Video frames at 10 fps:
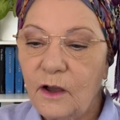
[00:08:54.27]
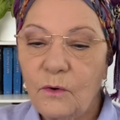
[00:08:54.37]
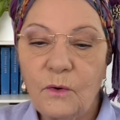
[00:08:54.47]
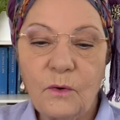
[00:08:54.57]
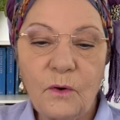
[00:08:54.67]

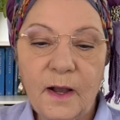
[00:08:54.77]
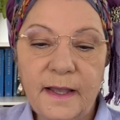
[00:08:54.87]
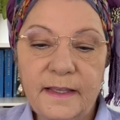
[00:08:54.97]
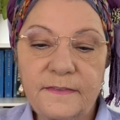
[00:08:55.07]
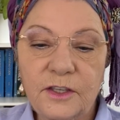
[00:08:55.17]
or
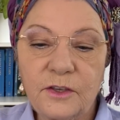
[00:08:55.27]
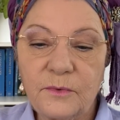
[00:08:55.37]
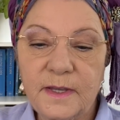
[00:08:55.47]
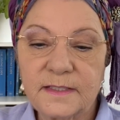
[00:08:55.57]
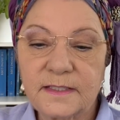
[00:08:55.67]
in the
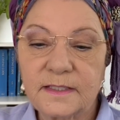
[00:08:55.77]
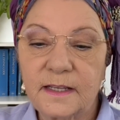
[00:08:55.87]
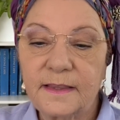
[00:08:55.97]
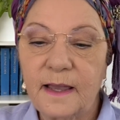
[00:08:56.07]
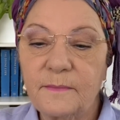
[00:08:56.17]
US,
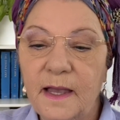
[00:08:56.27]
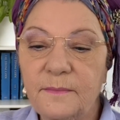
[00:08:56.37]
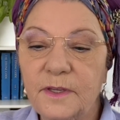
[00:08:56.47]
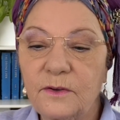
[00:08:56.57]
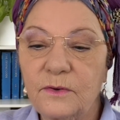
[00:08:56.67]
they may
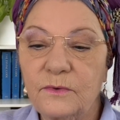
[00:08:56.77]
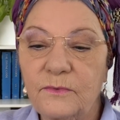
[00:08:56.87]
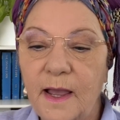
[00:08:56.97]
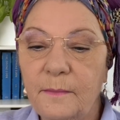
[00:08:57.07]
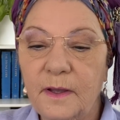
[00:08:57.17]
be called
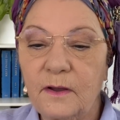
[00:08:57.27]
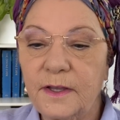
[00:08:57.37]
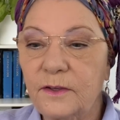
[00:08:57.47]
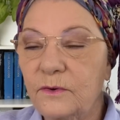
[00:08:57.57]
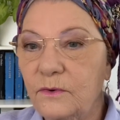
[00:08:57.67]

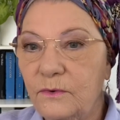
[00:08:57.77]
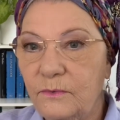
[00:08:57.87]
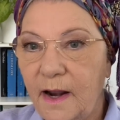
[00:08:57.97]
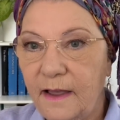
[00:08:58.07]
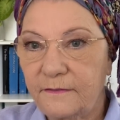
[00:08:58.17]
rabbi or
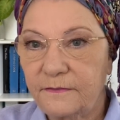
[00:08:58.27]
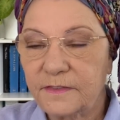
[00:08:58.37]
rav.